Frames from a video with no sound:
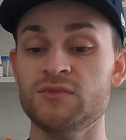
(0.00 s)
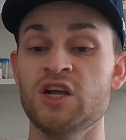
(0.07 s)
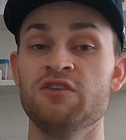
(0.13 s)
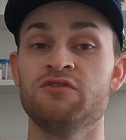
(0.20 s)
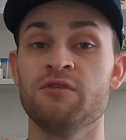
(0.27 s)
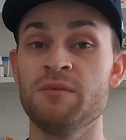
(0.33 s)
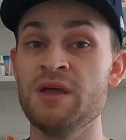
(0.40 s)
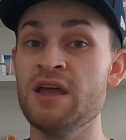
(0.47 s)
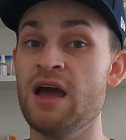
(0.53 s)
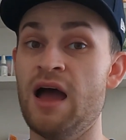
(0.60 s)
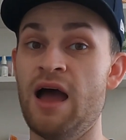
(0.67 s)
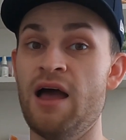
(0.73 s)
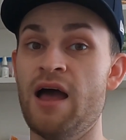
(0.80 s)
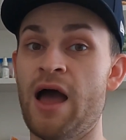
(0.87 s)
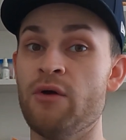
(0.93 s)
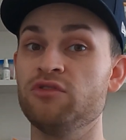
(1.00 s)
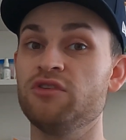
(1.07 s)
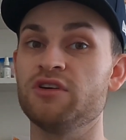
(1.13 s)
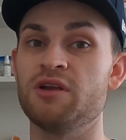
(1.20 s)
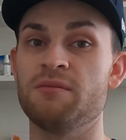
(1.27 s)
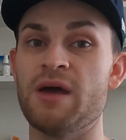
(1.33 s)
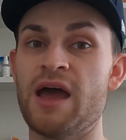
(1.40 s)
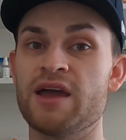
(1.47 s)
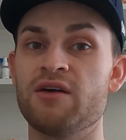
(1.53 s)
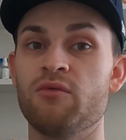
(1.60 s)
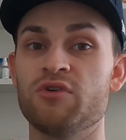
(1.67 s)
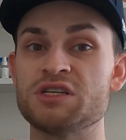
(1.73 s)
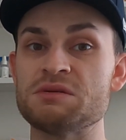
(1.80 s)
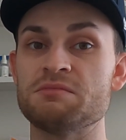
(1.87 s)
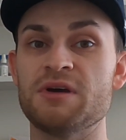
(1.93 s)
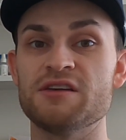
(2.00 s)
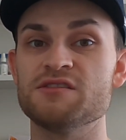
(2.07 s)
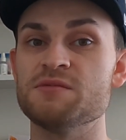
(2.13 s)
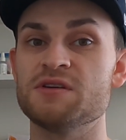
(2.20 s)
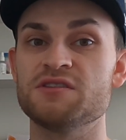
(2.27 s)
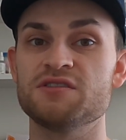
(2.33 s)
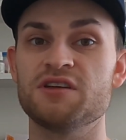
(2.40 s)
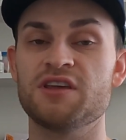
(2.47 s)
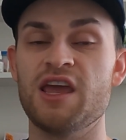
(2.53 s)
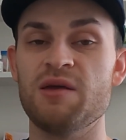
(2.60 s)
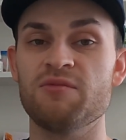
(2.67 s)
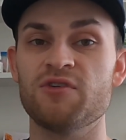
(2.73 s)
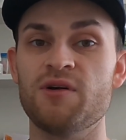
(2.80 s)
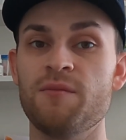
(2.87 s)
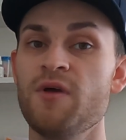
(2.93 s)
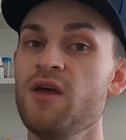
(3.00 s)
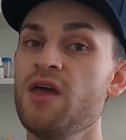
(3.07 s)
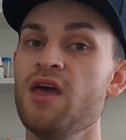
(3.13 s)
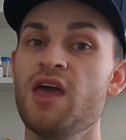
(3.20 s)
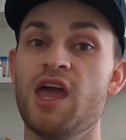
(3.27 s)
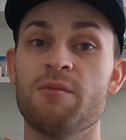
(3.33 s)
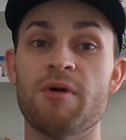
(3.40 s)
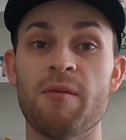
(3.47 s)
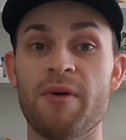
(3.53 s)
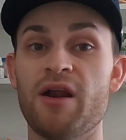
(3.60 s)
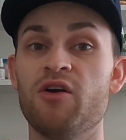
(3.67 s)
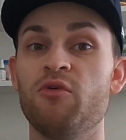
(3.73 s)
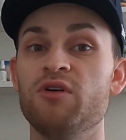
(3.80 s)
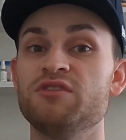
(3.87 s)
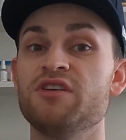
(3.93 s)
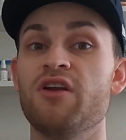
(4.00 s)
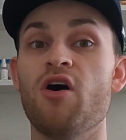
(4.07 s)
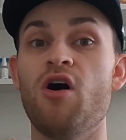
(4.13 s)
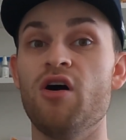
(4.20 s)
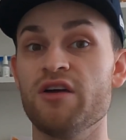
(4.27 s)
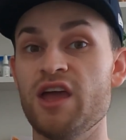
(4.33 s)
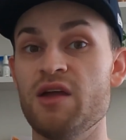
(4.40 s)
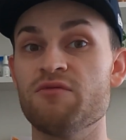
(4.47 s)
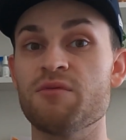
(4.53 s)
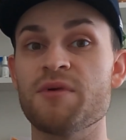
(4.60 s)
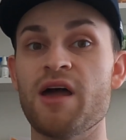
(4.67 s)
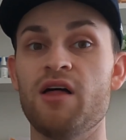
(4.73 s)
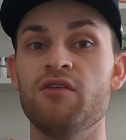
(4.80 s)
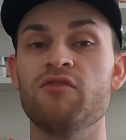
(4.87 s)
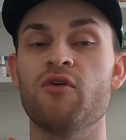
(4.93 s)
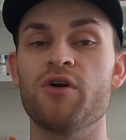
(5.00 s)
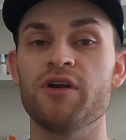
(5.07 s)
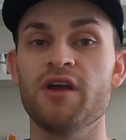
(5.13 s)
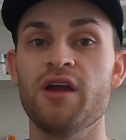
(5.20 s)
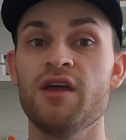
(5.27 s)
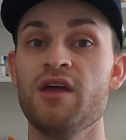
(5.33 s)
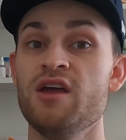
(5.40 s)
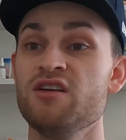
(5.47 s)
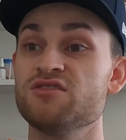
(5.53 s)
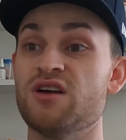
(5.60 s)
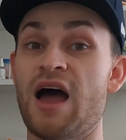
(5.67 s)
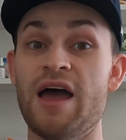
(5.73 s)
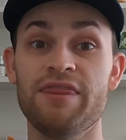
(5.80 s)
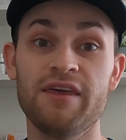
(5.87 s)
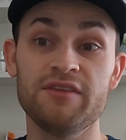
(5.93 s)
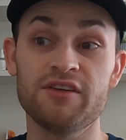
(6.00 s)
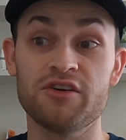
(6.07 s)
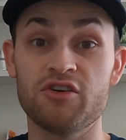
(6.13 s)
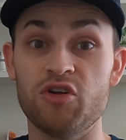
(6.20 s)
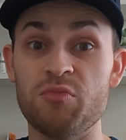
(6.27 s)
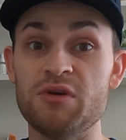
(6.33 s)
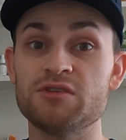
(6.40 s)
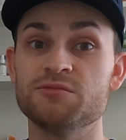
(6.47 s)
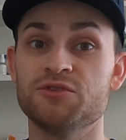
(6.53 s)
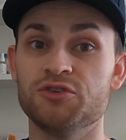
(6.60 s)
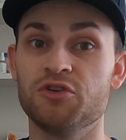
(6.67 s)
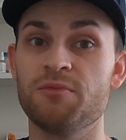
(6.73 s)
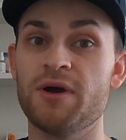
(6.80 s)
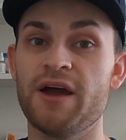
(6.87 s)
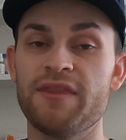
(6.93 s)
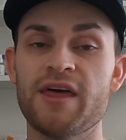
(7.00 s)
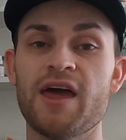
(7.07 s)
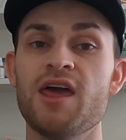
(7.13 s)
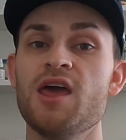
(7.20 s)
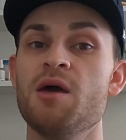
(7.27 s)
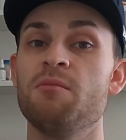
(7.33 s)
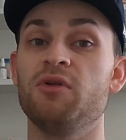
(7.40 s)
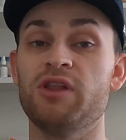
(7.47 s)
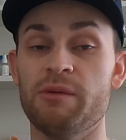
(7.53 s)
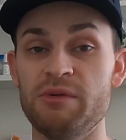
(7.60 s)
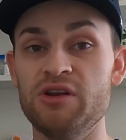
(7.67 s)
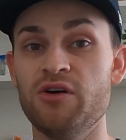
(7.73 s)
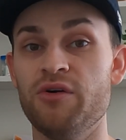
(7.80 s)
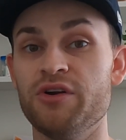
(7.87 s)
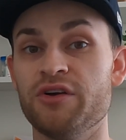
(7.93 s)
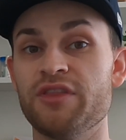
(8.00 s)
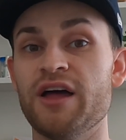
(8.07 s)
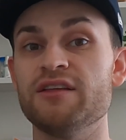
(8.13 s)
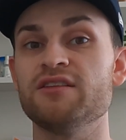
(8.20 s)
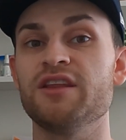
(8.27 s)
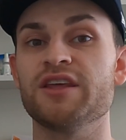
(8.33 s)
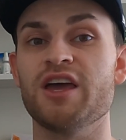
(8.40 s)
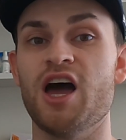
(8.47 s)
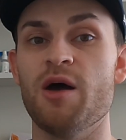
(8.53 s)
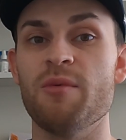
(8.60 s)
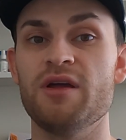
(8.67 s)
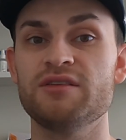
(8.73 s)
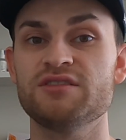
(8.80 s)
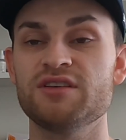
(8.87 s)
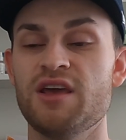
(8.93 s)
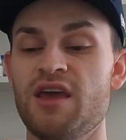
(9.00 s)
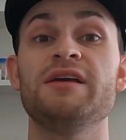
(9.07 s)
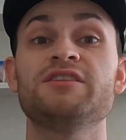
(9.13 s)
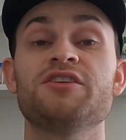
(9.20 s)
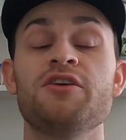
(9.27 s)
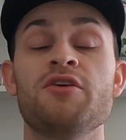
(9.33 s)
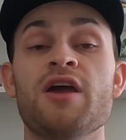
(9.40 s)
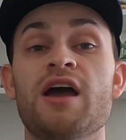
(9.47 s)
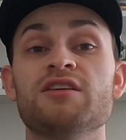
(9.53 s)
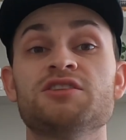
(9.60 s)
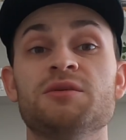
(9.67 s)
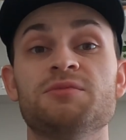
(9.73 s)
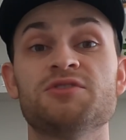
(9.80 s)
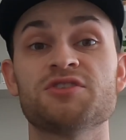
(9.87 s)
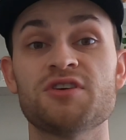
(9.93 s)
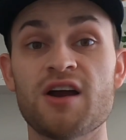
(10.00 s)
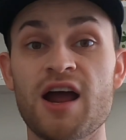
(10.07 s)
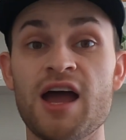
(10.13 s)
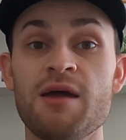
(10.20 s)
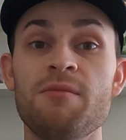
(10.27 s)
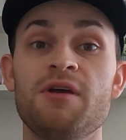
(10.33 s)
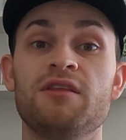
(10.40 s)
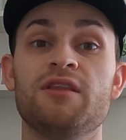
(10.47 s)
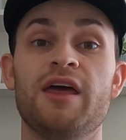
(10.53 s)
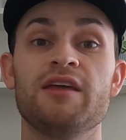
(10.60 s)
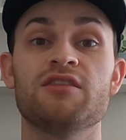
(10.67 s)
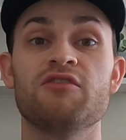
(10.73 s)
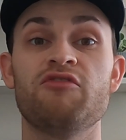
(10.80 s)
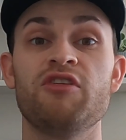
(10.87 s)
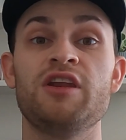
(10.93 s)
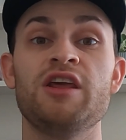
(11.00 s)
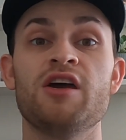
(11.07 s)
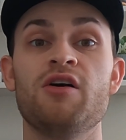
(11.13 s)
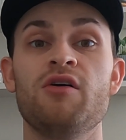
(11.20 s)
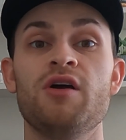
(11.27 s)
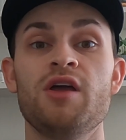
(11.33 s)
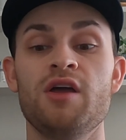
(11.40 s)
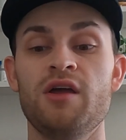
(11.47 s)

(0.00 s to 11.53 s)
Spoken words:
For me, I was looking back at where some of my submissions had came from, and my better ones had all came from California. So I think there could be some truth behind that, but let me know your thoughts in the comments. Make sure you guys subscribe and like the video.